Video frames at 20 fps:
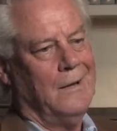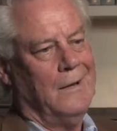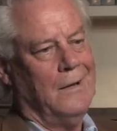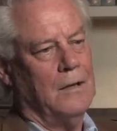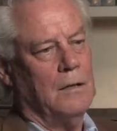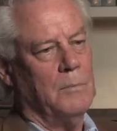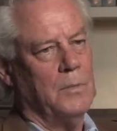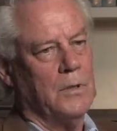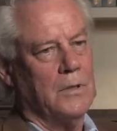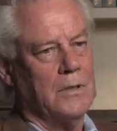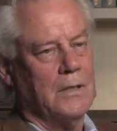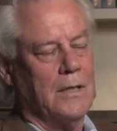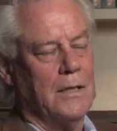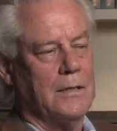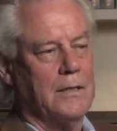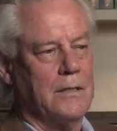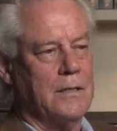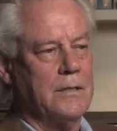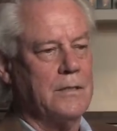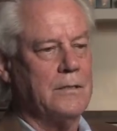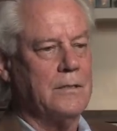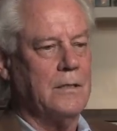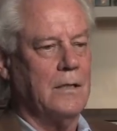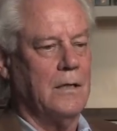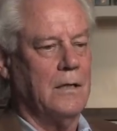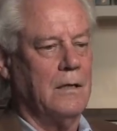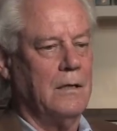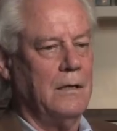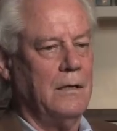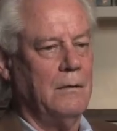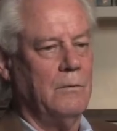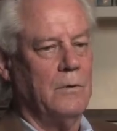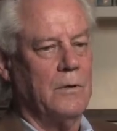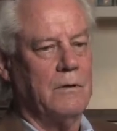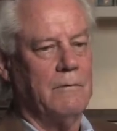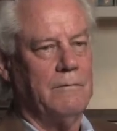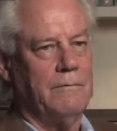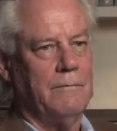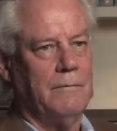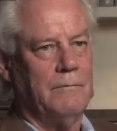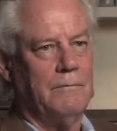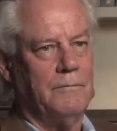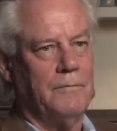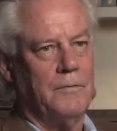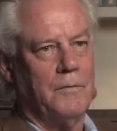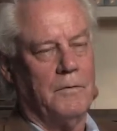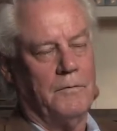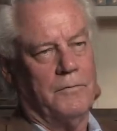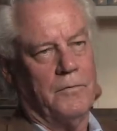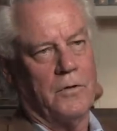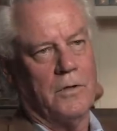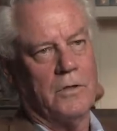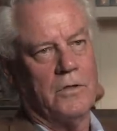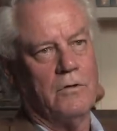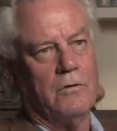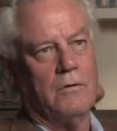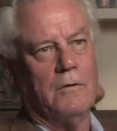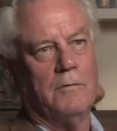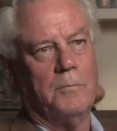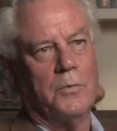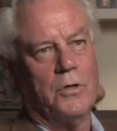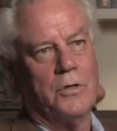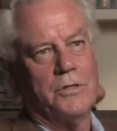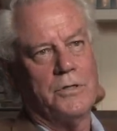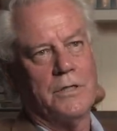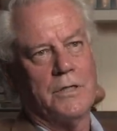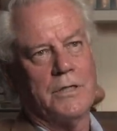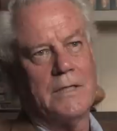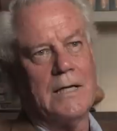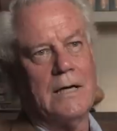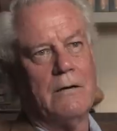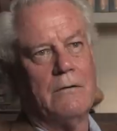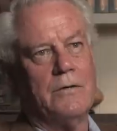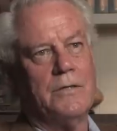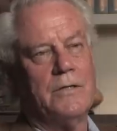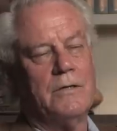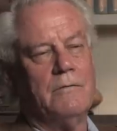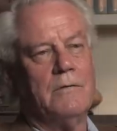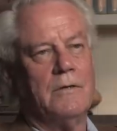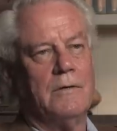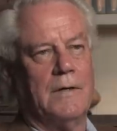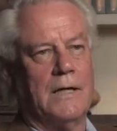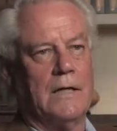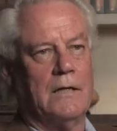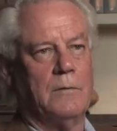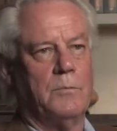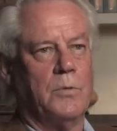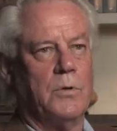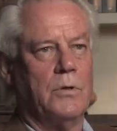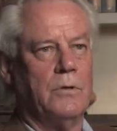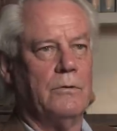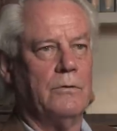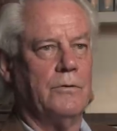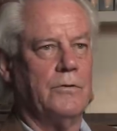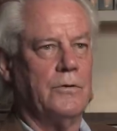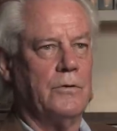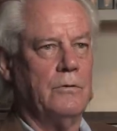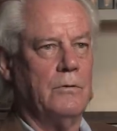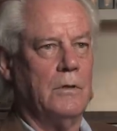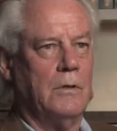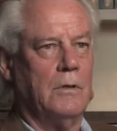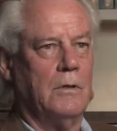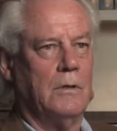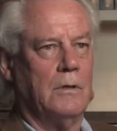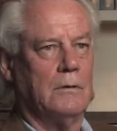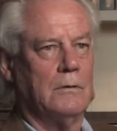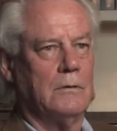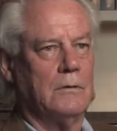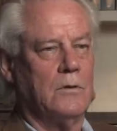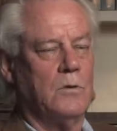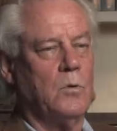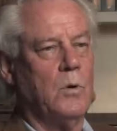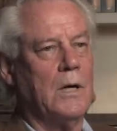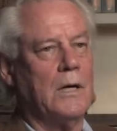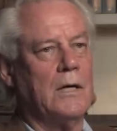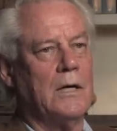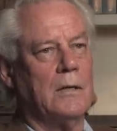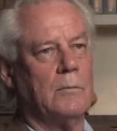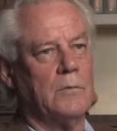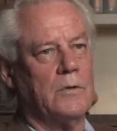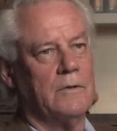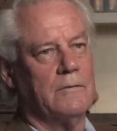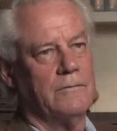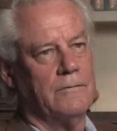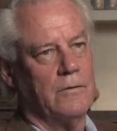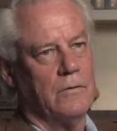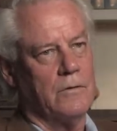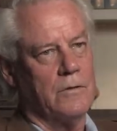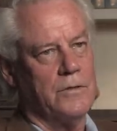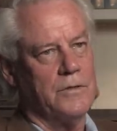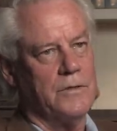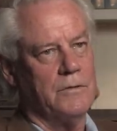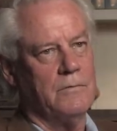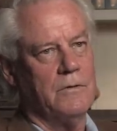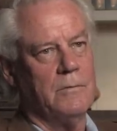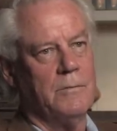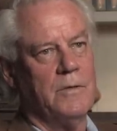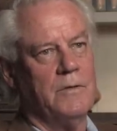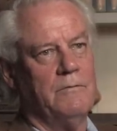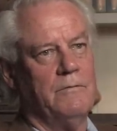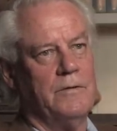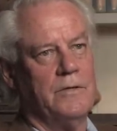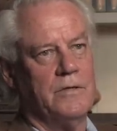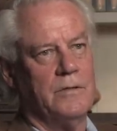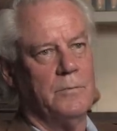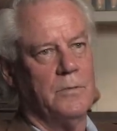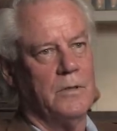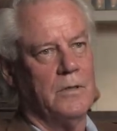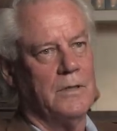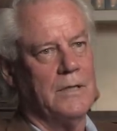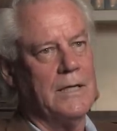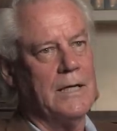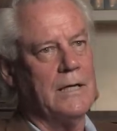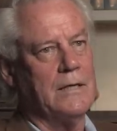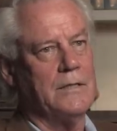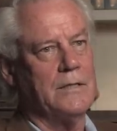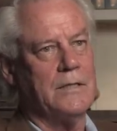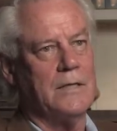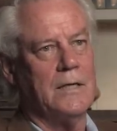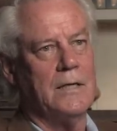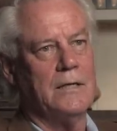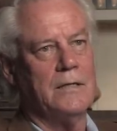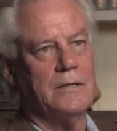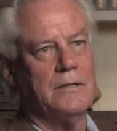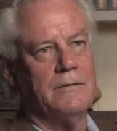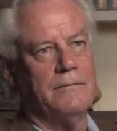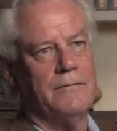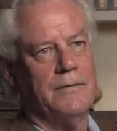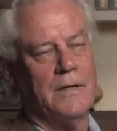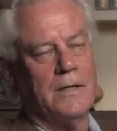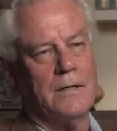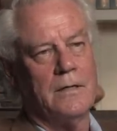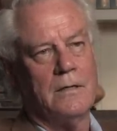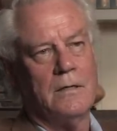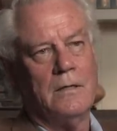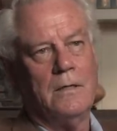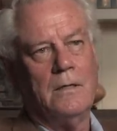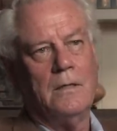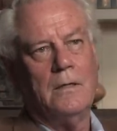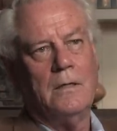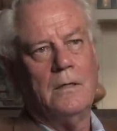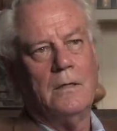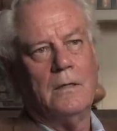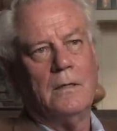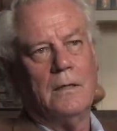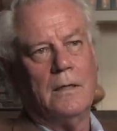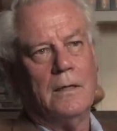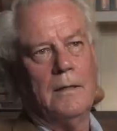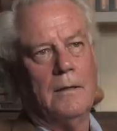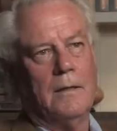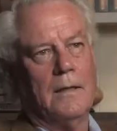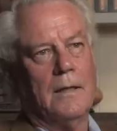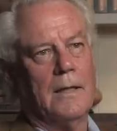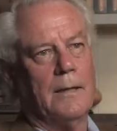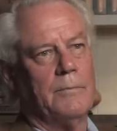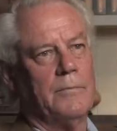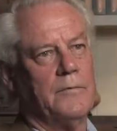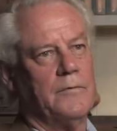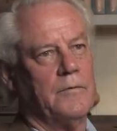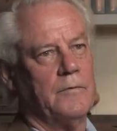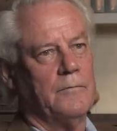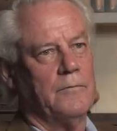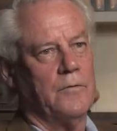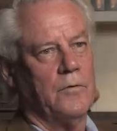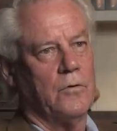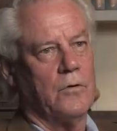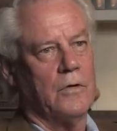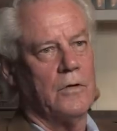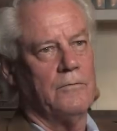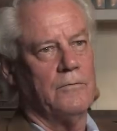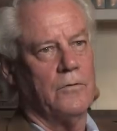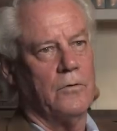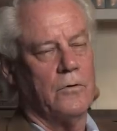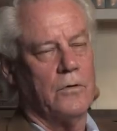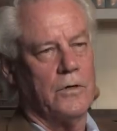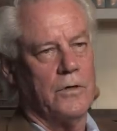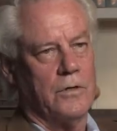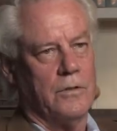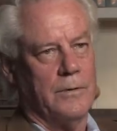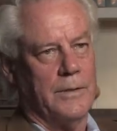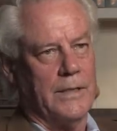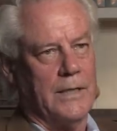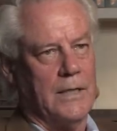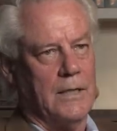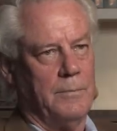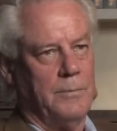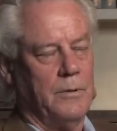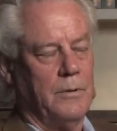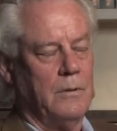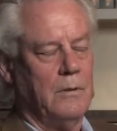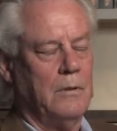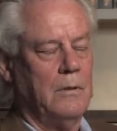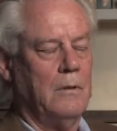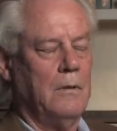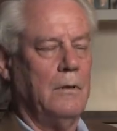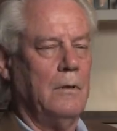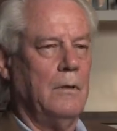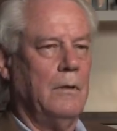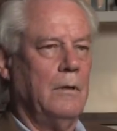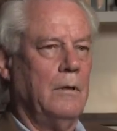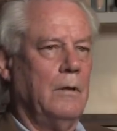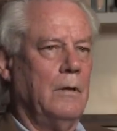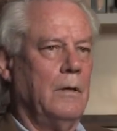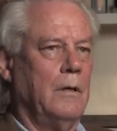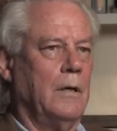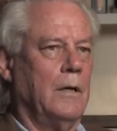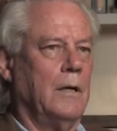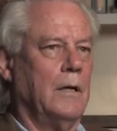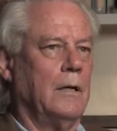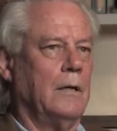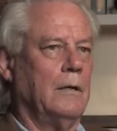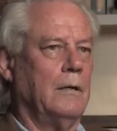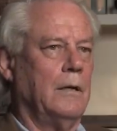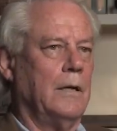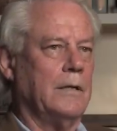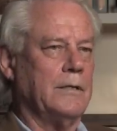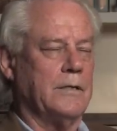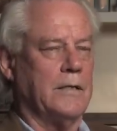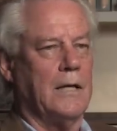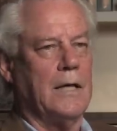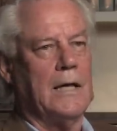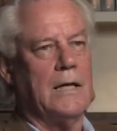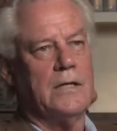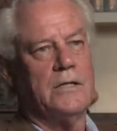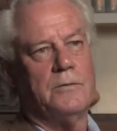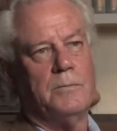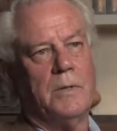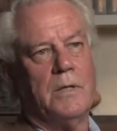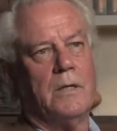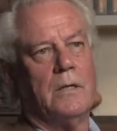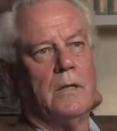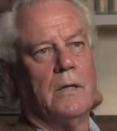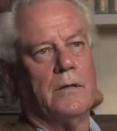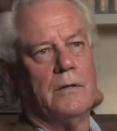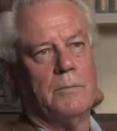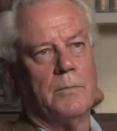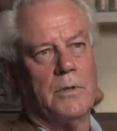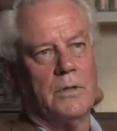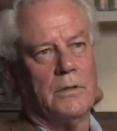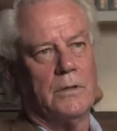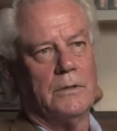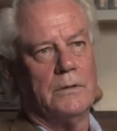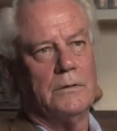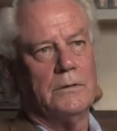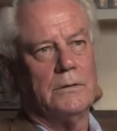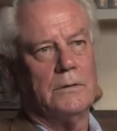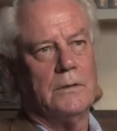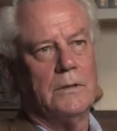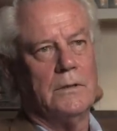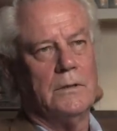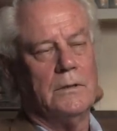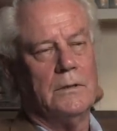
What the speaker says: In a building like this, it would have, for it to have burned 6 hours, it would have had to burn through quite a number of floors. It would have been visible on the outside as the fire leapt from floor to floor going up, as it has been in other buildings,